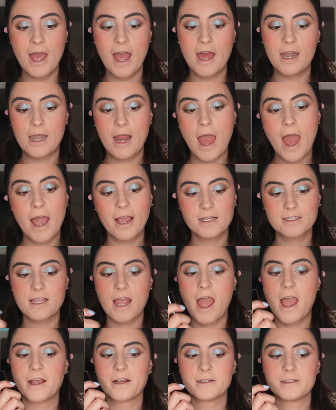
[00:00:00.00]
and
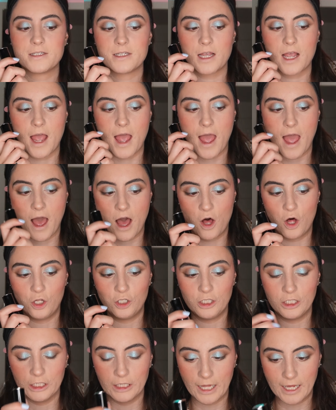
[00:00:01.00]

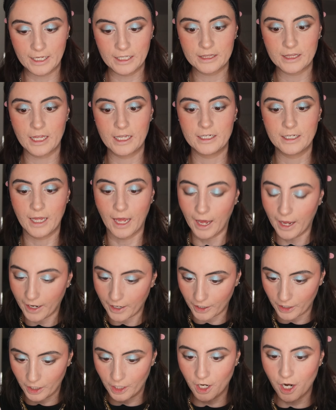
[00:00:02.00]
XXL length and
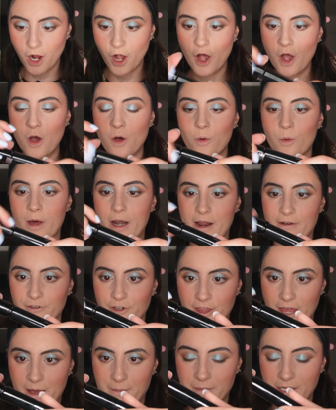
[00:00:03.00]
care, whatever
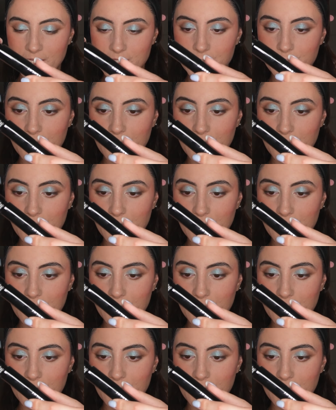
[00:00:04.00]
that means.